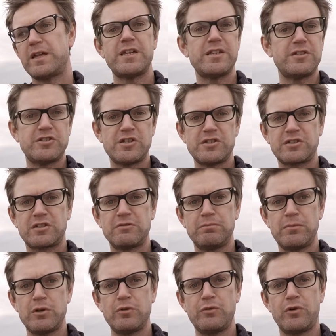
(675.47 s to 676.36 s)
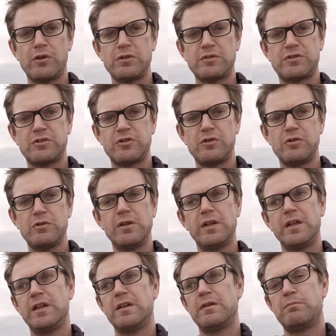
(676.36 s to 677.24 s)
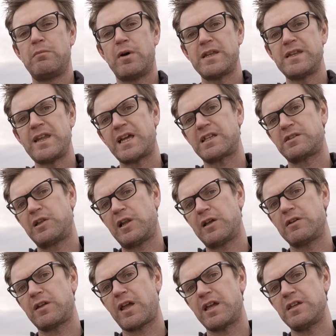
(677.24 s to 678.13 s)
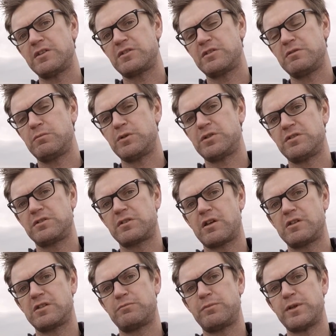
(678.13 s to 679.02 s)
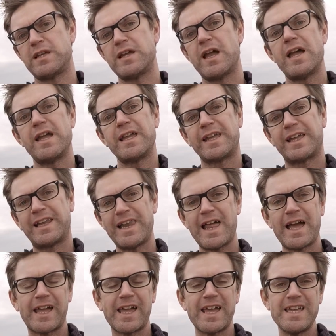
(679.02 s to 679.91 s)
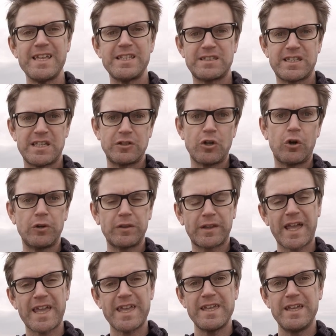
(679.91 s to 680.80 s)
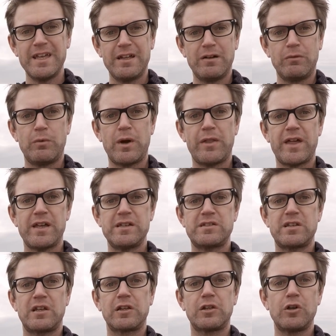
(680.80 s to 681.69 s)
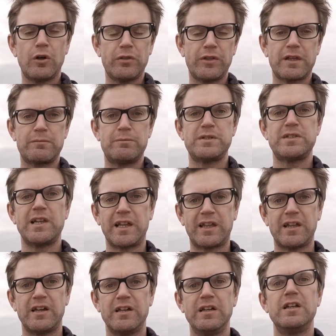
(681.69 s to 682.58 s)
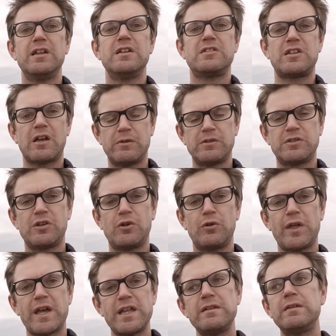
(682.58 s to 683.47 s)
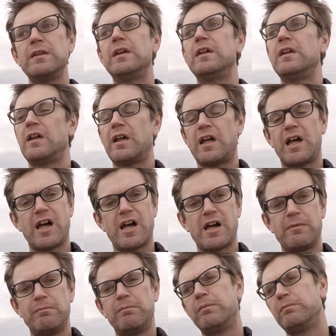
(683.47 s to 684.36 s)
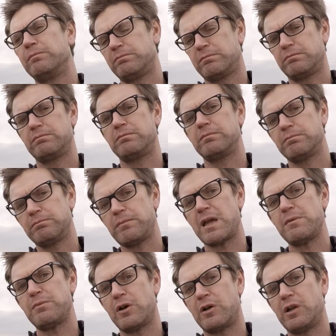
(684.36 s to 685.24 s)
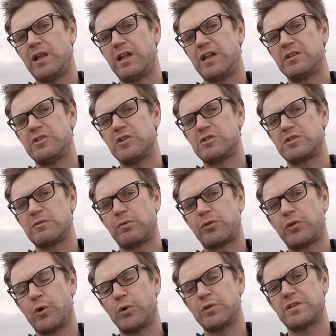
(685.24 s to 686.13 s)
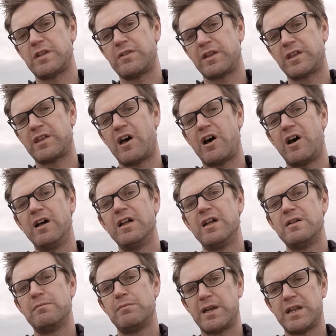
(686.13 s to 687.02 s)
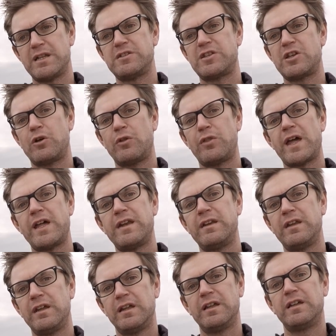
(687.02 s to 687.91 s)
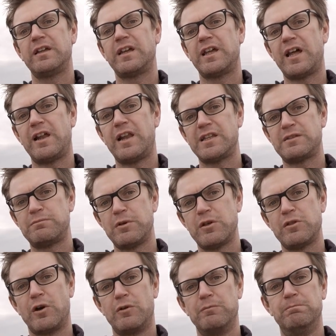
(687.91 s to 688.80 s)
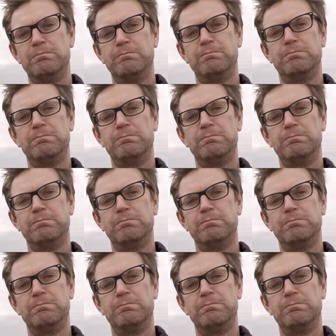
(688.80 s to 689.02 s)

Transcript: is just move on to my next location, which is going to be Clery Saint André, where there's a Gothic basilica. So until then, maybe I'll do some thoughts in the car. But until then, let's move on.